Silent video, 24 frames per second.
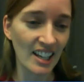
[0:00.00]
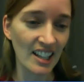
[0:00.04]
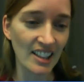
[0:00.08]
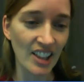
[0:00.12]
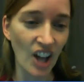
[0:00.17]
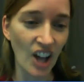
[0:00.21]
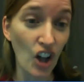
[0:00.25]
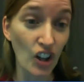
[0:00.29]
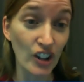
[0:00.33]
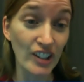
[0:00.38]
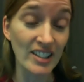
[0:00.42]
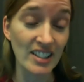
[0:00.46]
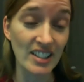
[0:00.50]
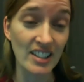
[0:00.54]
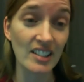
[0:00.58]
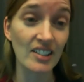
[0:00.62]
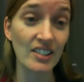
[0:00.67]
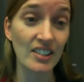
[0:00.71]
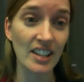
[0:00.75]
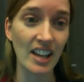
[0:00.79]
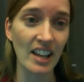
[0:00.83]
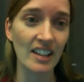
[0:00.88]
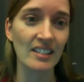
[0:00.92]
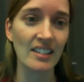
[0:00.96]
all this gear
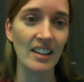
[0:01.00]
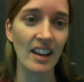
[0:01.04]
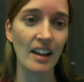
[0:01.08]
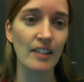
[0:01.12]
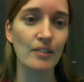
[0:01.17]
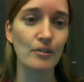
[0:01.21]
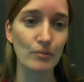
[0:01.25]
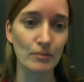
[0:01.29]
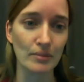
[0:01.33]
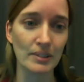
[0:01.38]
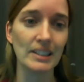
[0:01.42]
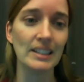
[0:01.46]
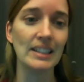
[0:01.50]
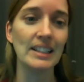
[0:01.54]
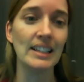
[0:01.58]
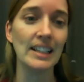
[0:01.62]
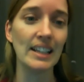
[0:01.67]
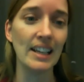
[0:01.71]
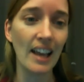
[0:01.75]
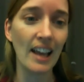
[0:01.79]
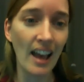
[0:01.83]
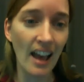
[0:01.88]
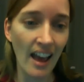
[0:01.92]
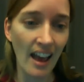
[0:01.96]
can get
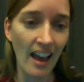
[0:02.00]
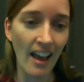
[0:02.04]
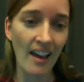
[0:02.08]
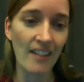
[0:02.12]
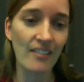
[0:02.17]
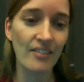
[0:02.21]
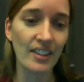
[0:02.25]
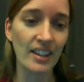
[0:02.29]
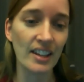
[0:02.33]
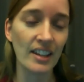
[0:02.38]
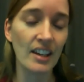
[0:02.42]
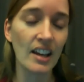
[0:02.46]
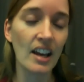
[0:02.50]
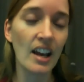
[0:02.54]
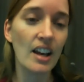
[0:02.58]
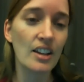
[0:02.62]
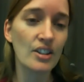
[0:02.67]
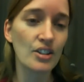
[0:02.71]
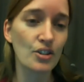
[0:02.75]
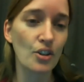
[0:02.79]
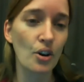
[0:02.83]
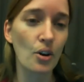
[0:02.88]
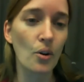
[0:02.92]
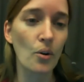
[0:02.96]
really heavy.
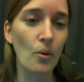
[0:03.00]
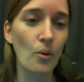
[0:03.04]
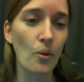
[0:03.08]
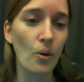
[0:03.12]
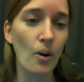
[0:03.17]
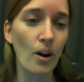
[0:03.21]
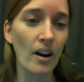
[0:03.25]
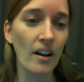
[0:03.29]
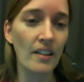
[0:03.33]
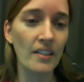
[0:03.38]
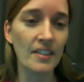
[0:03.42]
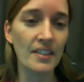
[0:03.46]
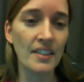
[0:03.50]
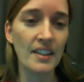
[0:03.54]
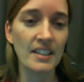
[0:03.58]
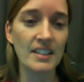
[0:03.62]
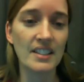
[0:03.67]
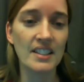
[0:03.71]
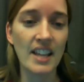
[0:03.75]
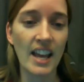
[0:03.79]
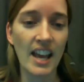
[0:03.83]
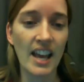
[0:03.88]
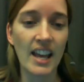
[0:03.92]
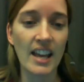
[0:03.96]
So the
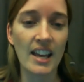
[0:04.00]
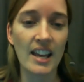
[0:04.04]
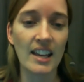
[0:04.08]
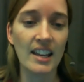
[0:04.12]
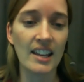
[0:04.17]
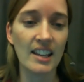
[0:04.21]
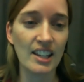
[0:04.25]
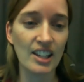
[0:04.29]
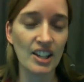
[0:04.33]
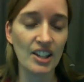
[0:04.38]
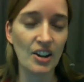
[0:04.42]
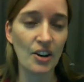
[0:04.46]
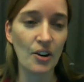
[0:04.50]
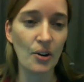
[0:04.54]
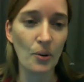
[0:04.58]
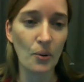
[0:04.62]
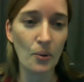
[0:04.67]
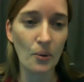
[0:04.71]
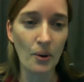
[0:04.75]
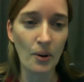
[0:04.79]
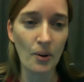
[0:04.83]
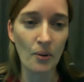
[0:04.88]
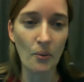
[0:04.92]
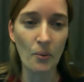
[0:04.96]
day,
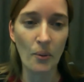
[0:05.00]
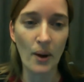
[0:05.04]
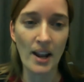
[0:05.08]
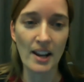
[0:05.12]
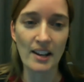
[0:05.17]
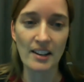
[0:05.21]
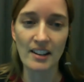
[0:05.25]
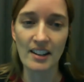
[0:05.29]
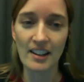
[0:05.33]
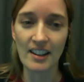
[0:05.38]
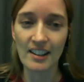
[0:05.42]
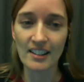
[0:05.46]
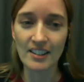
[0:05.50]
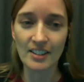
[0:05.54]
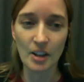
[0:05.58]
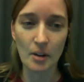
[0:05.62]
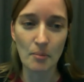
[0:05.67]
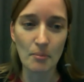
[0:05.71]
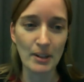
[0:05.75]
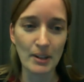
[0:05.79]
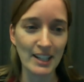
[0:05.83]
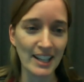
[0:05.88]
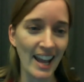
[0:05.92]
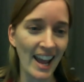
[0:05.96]
when
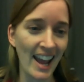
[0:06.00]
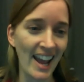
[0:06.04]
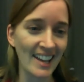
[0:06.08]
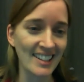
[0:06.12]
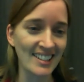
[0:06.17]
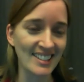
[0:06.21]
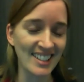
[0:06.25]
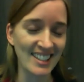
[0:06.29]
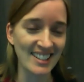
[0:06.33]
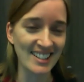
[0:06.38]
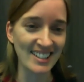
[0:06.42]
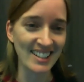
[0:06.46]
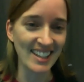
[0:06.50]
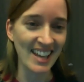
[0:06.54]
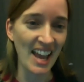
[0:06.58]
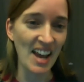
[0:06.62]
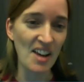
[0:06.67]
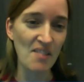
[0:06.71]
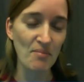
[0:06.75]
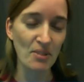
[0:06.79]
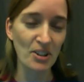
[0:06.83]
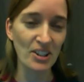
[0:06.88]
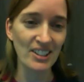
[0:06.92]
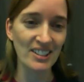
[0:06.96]
somebody hands us a
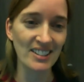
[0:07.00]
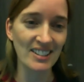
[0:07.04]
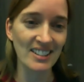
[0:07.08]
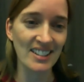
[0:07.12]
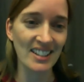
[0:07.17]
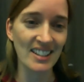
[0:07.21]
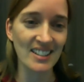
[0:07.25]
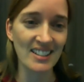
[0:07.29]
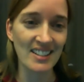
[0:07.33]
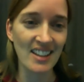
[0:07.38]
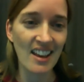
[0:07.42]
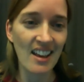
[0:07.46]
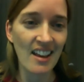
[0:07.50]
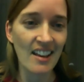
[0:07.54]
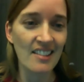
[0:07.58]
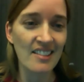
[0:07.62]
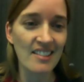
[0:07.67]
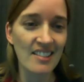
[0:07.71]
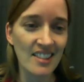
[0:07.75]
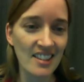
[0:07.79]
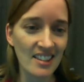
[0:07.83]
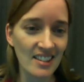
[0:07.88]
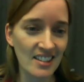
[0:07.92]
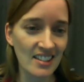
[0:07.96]
camera and says,
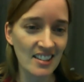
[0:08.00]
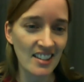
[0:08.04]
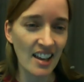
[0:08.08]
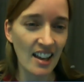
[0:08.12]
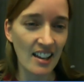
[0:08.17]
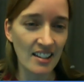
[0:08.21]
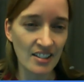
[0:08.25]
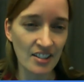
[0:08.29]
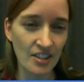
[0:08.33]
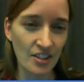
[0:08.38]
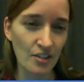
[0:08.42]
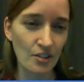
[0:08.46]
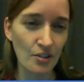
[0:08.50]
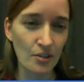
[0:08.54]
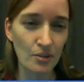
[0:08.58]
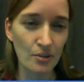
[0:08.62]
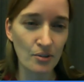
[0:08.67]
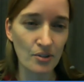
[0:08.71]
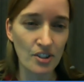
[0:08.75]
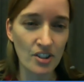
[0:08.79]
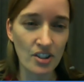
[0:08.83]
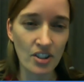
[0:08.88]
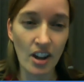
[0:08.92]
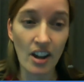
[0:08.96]
this can do
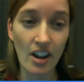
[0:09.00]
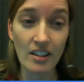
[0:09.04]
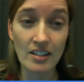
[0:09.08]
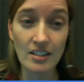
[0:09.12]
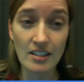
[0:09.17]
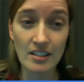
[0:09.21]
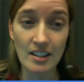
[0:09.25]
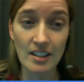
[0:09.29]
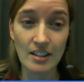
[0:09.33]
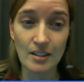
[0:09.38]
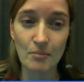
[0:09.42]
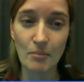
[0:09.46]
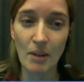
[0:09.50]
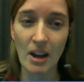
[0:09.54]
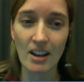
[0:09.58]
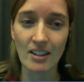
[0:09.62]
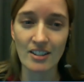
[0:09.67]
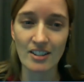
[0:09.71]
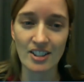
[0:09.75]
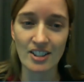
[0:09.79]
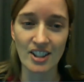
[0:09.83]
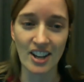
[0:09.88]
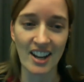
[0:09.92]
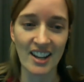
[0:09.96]
just as
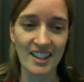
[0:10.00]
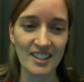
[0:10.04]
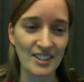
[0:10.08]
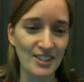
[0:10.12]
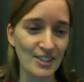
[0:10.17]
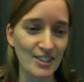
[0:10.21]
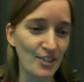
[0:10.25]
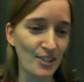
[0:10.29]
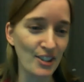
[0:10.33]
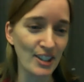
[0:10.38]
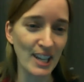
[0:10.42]
much as your